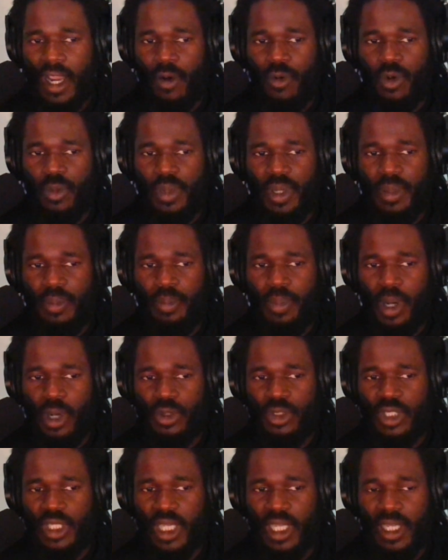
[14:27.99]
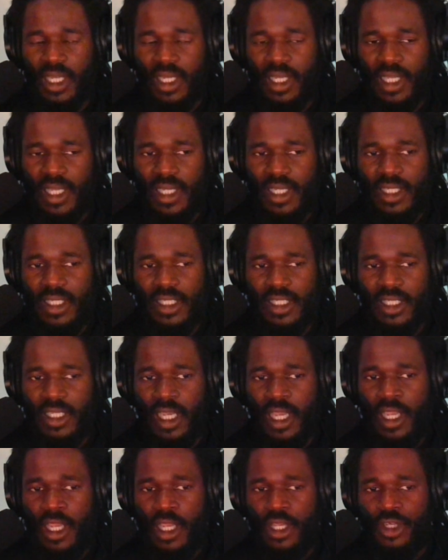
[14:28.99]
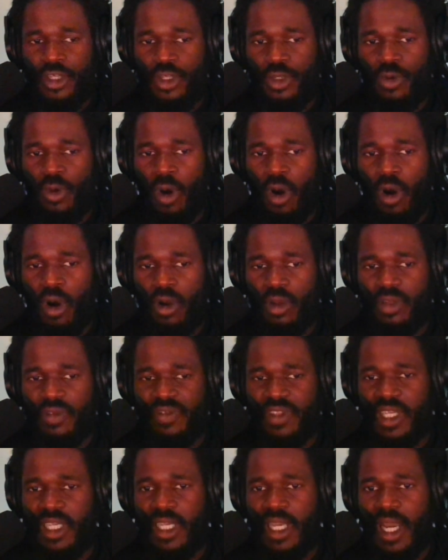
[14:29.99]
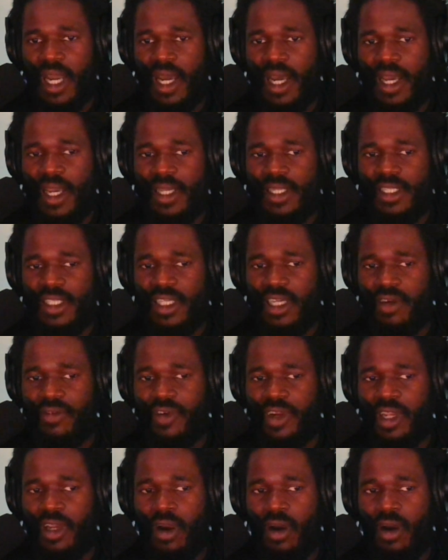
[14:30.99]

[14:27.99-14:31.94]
I will be posting links to all of the guides covering